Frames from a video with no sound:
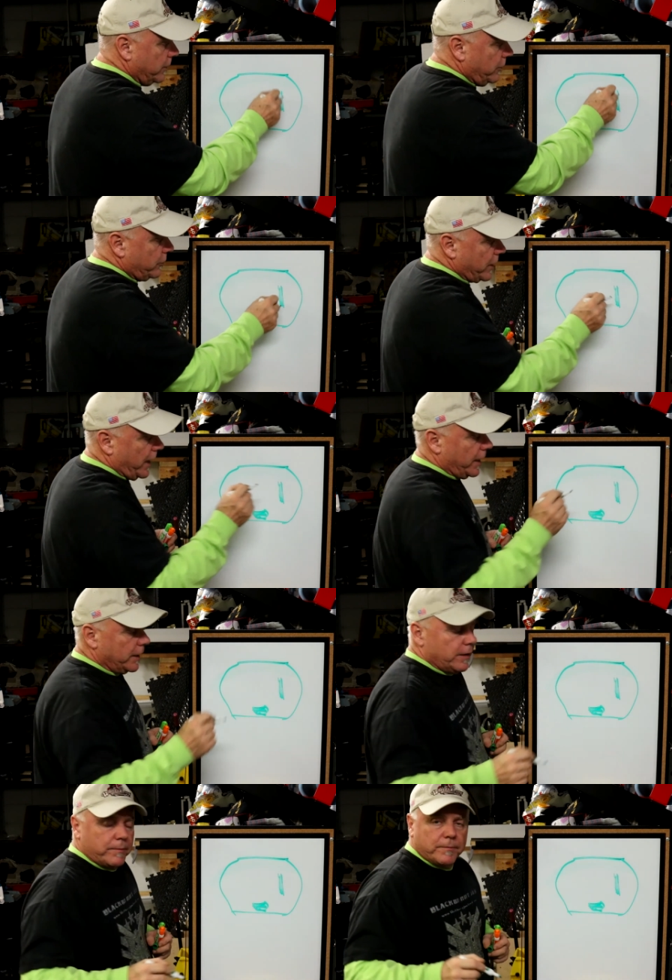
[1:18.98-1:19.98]
this
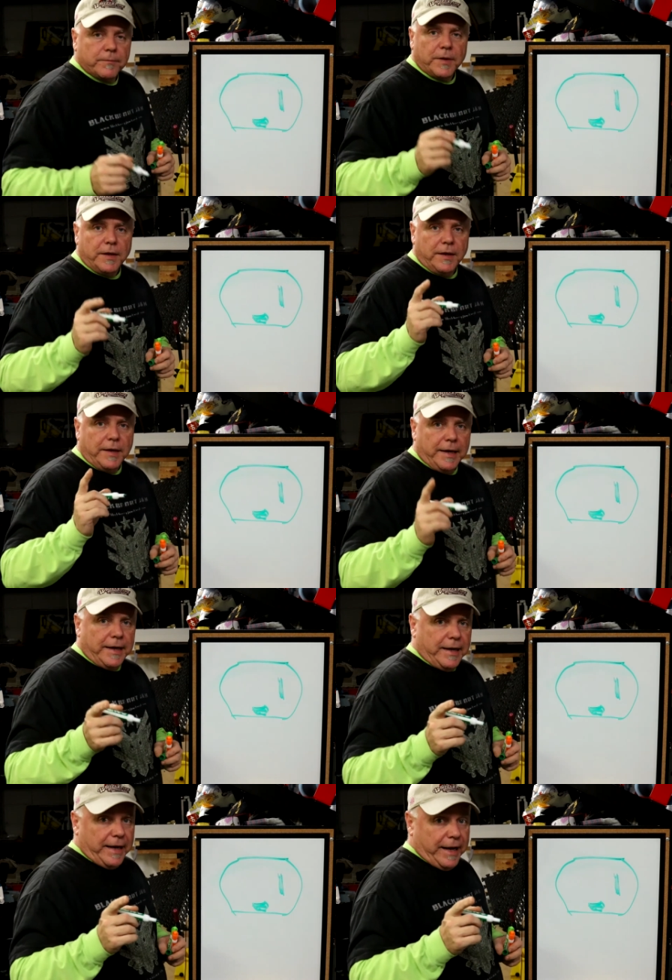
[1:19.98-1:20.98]
side,
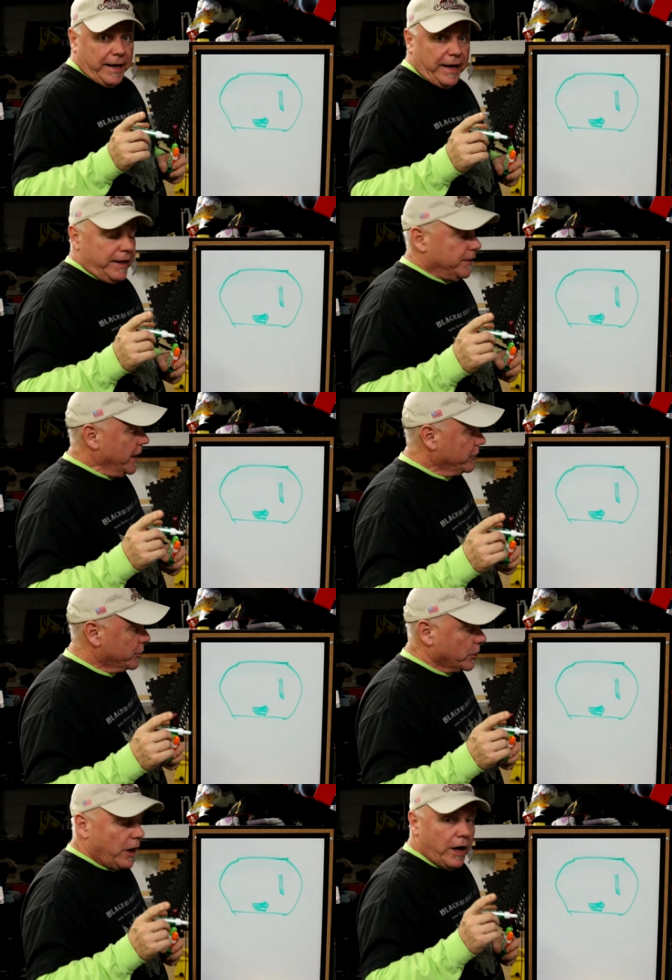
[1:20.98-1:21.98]
and that's
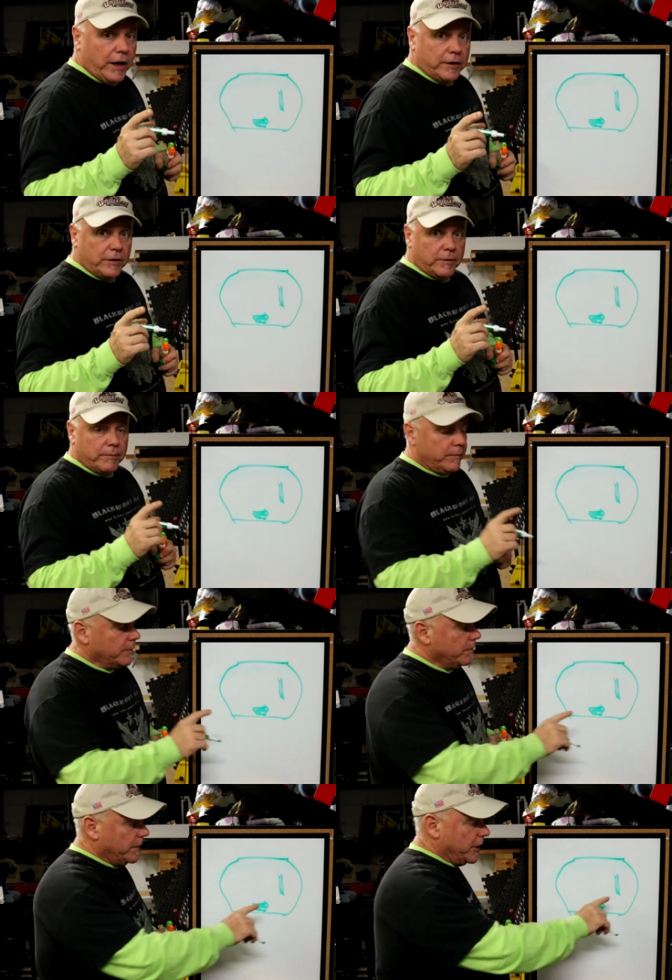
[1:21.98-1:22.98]
your hot.
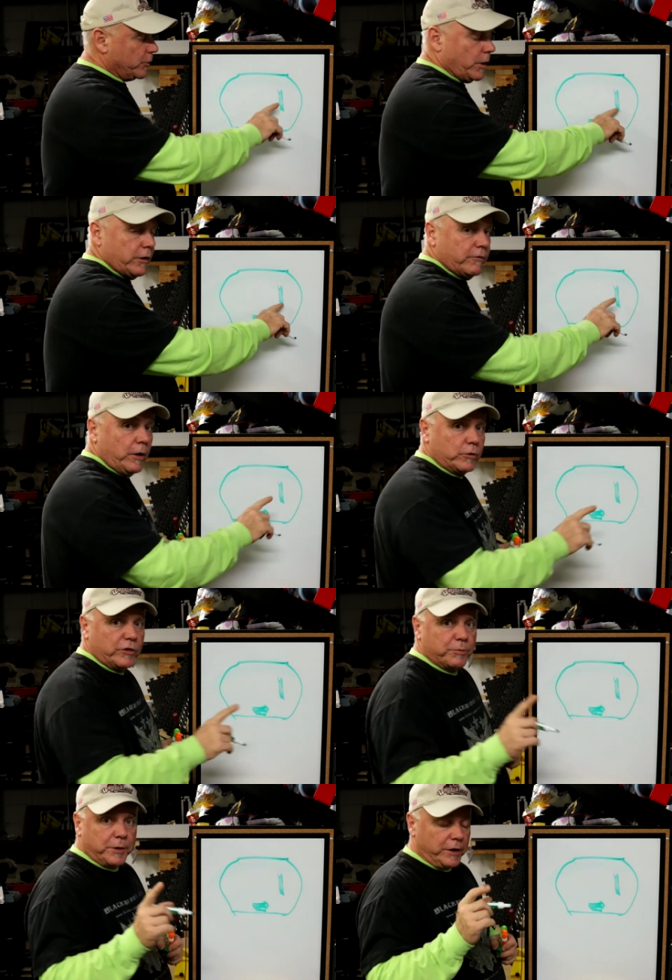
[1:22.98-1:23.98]
That's where all the
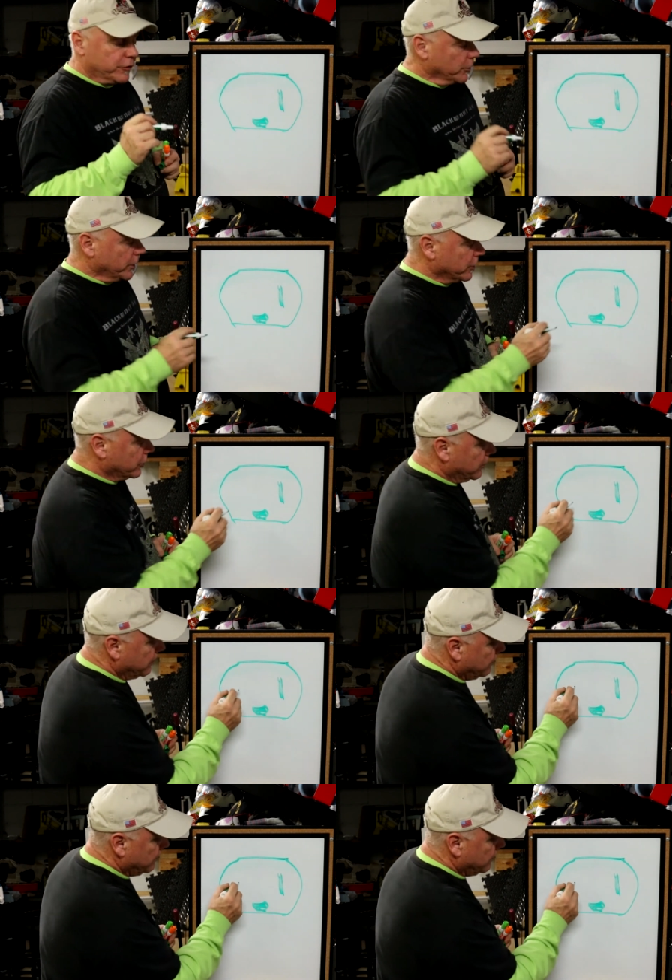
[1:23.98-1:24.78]
voltage potential is.